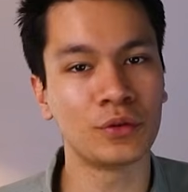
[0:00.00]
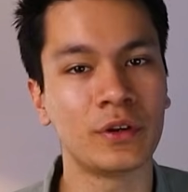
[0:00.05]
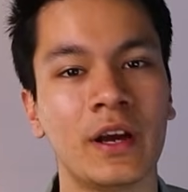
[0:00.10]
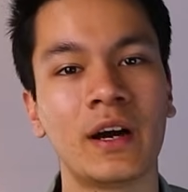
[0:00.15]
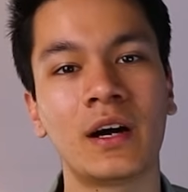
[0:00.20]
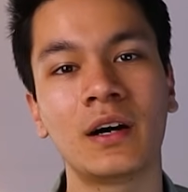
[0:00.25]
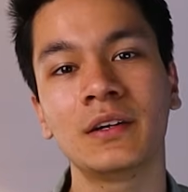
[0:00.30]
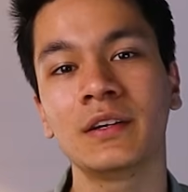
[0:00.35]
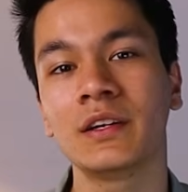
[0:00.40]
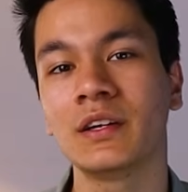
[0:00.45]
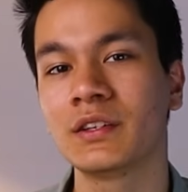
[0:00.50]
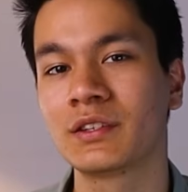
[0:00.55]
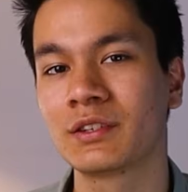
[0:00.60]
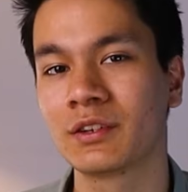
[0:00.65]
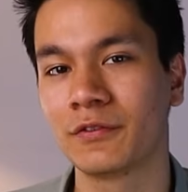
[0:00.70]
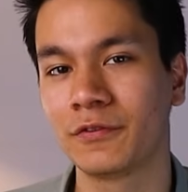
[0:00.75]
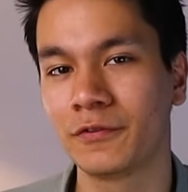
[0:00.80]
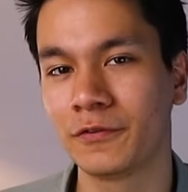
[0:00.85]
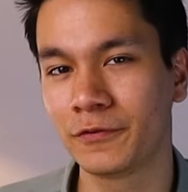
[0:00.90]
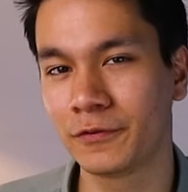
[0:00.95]
You now need
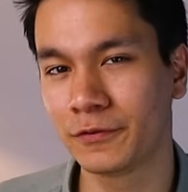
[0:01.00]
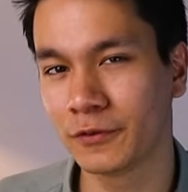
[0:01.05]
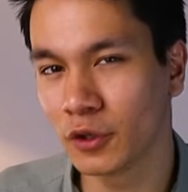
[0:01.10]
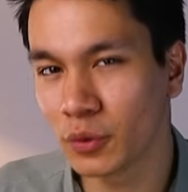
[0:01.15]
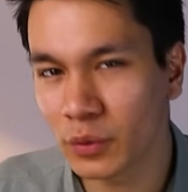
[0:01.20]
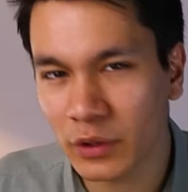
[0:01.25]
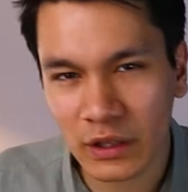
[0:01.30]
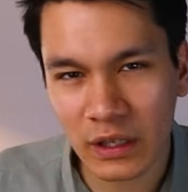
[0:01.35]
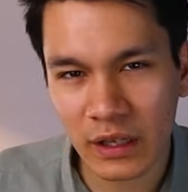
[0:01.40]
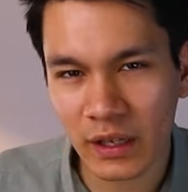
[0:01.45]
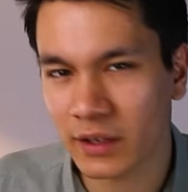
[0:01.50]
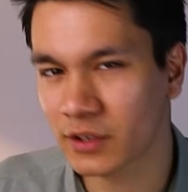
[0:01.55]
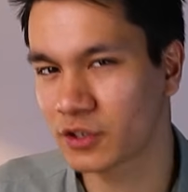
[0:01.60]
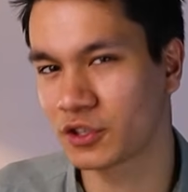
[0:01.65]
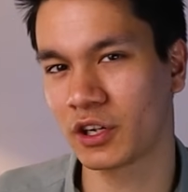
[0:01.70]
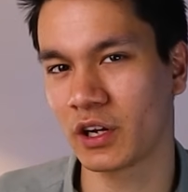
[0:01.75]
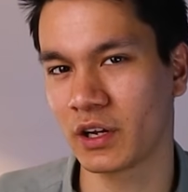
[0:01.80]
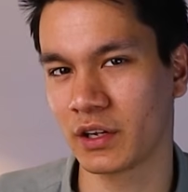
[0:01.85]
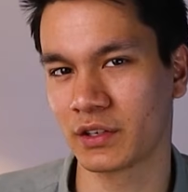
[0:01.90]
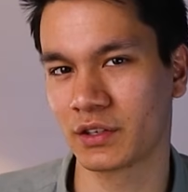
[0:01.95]
to fluidly
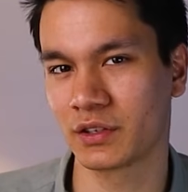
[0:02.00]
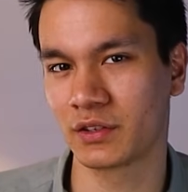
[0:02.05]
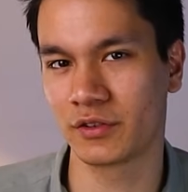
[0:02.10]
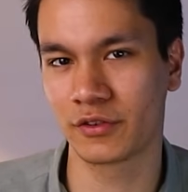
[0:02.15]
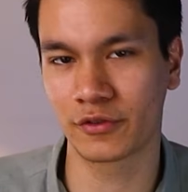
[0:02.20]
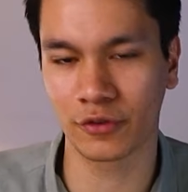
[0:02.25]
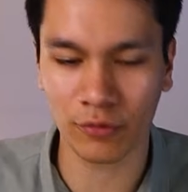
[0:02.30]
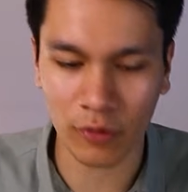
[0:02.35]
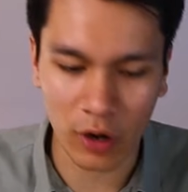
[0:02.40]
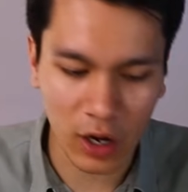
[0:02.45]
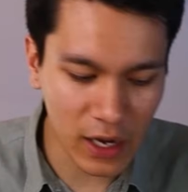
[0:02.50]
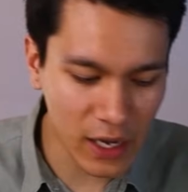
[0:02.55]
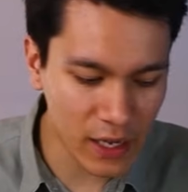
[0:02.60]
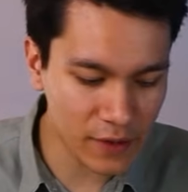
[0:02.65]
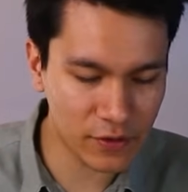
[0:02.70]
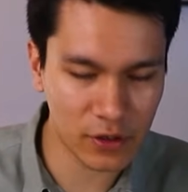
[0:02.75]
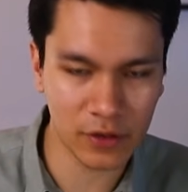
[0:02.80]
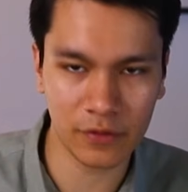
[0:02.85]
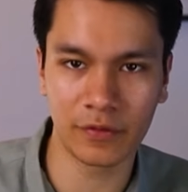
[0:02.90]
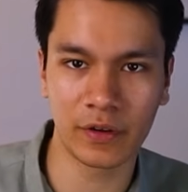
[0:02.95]
adjust,
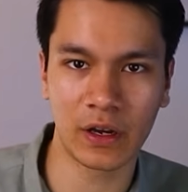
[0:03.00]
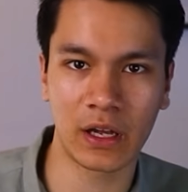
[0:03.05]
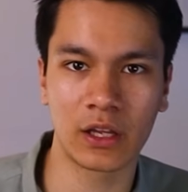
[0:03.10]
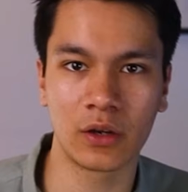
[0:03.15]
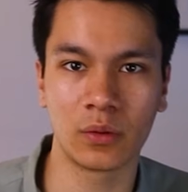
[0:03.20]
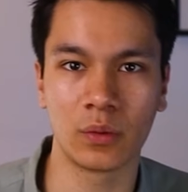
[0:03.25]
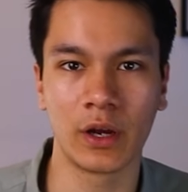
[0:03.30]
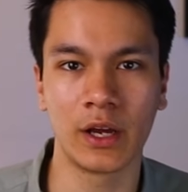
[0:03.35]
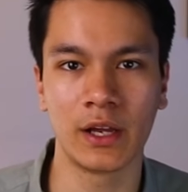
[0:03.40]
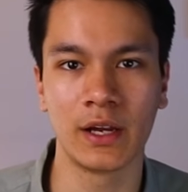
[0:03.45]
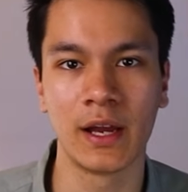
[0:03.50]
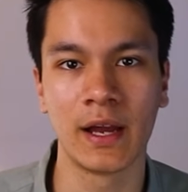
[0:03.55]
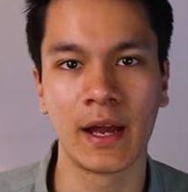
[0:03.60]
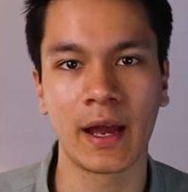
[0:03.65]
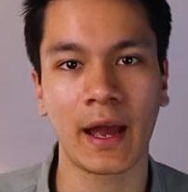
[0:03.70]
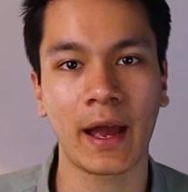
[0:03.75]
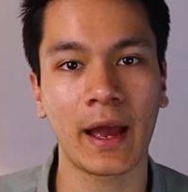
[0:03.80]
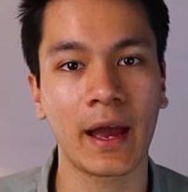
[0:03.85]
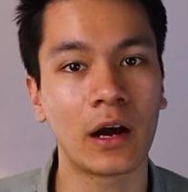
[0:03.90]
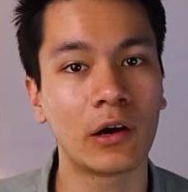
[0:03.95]
derive, and evaluate
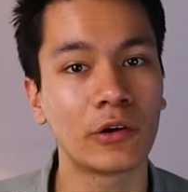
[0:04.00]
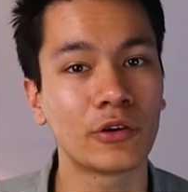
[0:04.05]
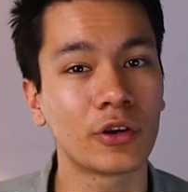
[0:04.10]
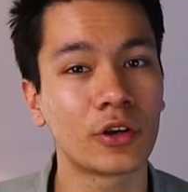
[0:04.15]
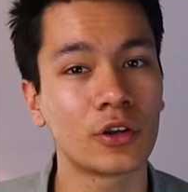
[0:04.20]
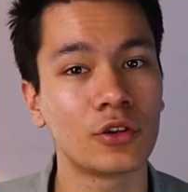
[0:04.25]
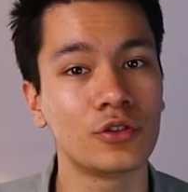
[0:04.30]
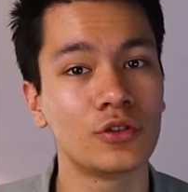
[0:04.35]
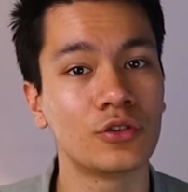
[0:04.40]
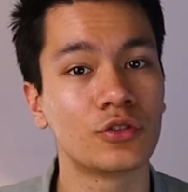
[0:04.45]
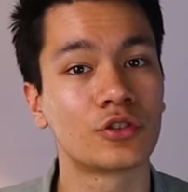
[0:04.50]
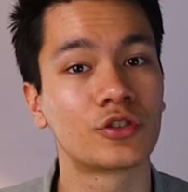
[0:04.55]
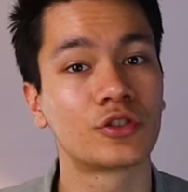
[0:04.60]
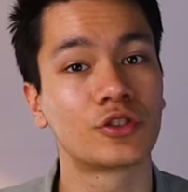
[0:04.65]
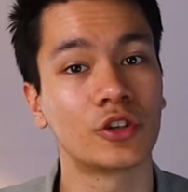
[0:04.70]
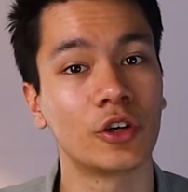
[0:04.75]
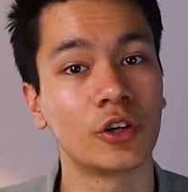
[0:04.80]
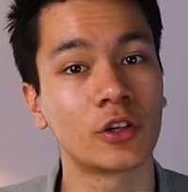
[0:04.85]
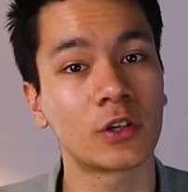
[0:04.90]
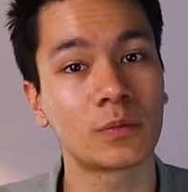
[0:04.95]
how you can use
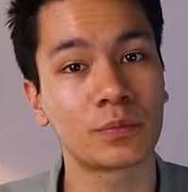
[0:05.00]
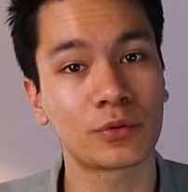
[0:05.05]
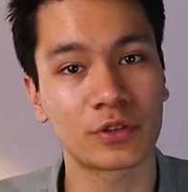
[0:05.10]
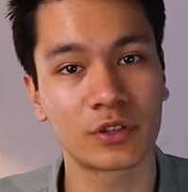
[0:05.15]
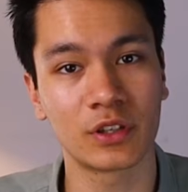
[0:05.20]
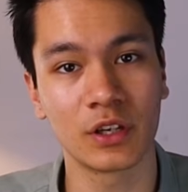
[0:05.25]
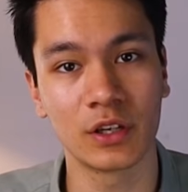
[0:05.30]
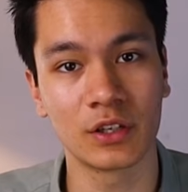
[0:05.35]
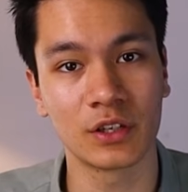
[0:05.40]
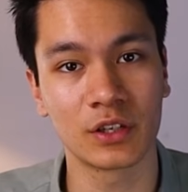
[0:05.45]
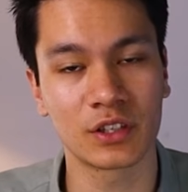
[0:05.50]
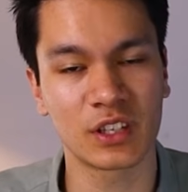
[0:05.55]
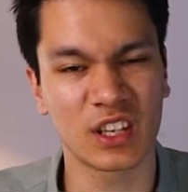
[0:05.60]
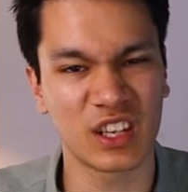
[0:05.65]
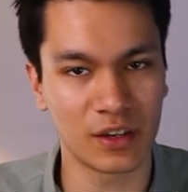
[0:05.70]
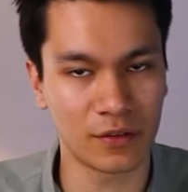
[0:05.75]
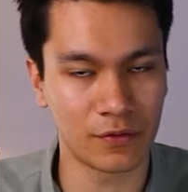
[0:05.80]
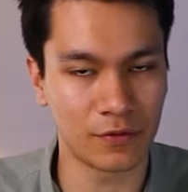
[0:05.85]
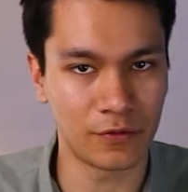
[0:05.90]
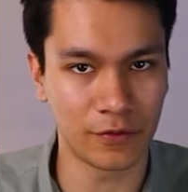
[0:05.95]
certain procedures
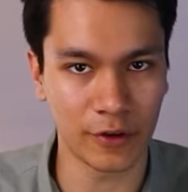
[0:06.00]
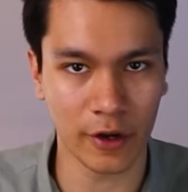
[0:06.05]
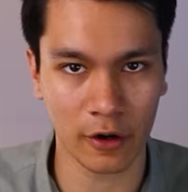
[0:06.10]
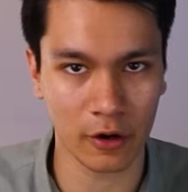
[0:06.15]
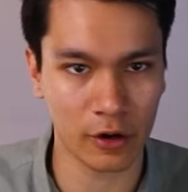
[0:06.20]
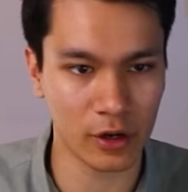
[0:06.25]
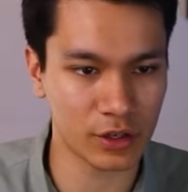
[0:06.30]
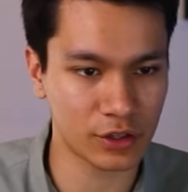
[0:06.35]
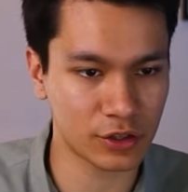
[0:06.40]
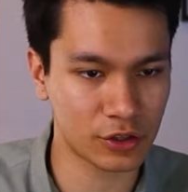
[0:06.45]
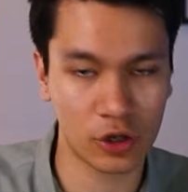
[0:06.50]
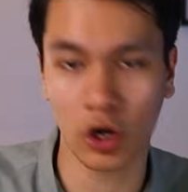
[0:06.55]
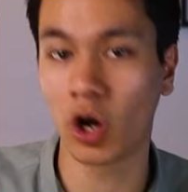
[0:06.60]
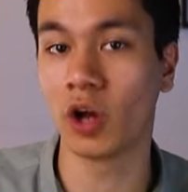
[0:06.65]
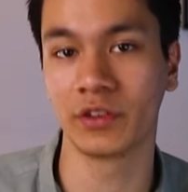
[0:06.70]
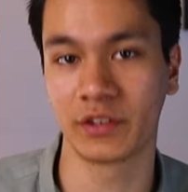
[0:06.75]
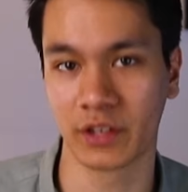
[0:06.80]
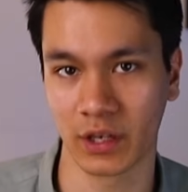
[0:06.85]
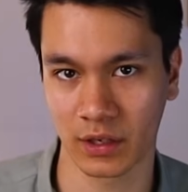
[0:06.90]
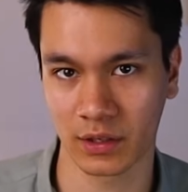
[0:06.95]
in various
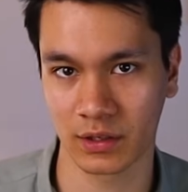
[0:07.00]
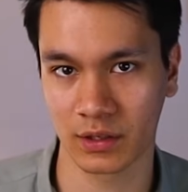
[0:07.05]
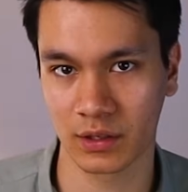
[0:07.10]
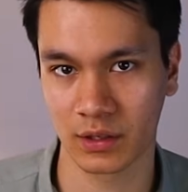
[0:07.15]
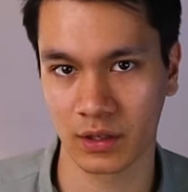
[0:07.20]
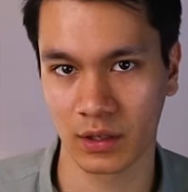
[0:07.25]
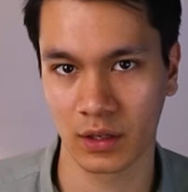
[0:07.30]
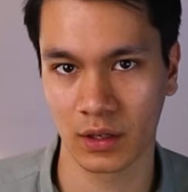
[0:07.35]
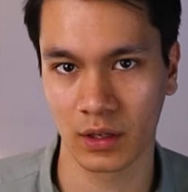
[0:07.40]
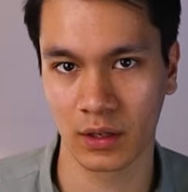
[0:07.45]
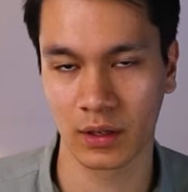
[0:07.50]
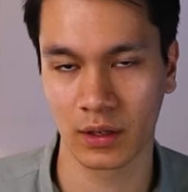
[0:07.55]
contexts.